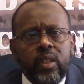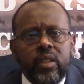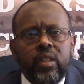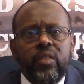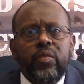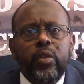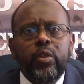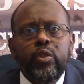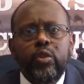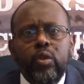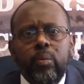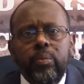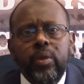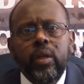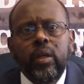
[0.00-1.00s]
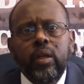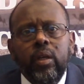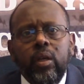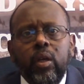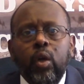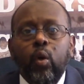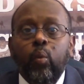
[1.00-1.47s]
If Ethiopia
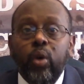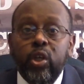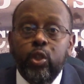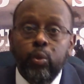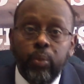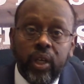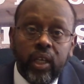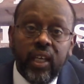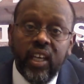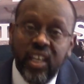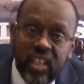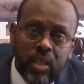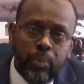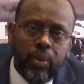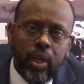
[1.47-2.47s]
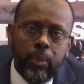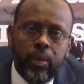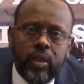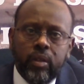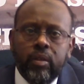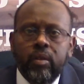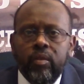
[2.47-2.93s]
were to make any
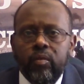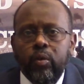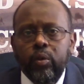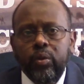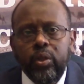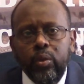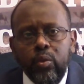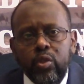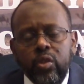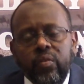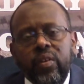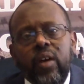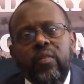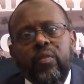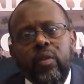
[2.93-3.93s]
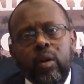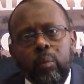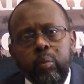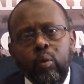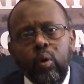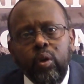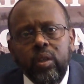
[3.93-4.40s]
payment for the use of Afar
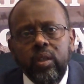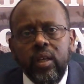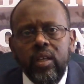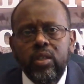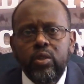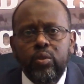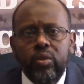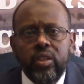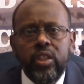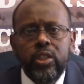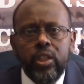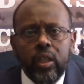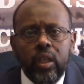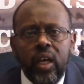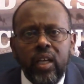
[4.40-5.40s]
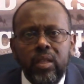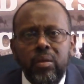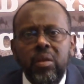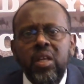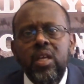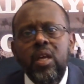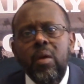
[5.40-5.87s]
port and strategic land,
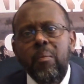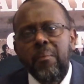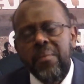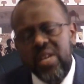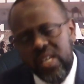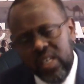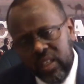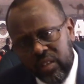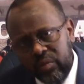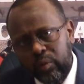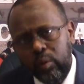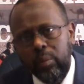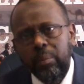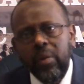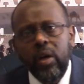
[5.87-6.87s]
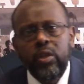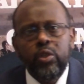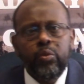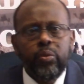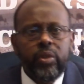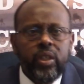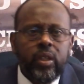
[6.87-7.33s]
meaningful
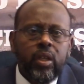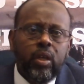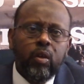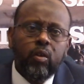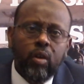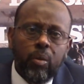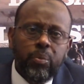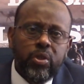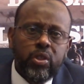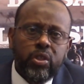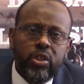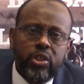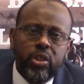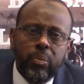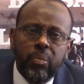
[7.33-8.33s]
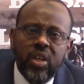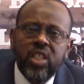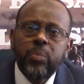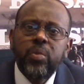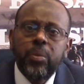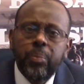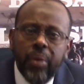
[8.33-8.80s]
monetary compensation must
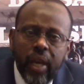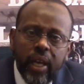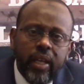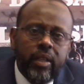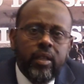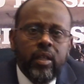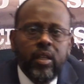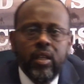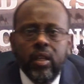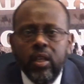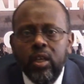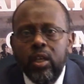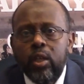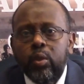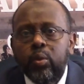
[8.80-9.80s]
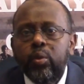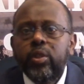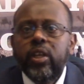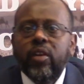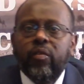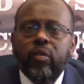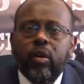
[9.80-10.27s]
be paid to the
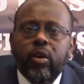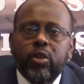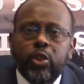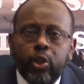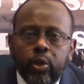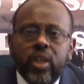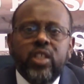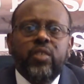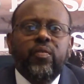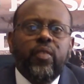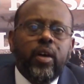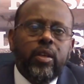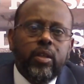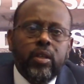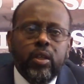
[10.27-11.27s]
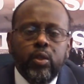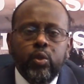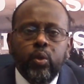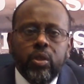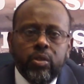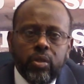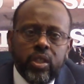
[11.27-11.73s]
Afar Trust Fund to
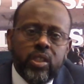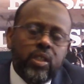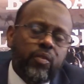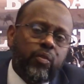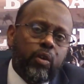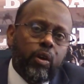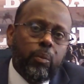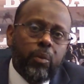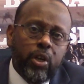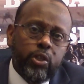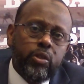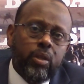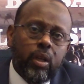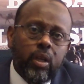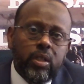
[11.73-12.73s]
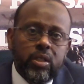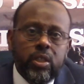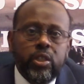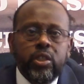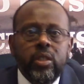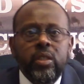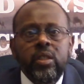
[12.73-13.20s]
address Afar
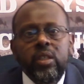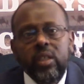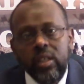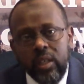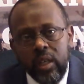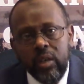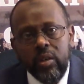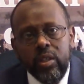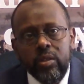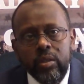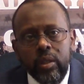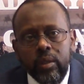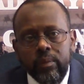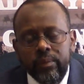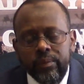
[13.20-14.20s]
marginalization in Eritrea.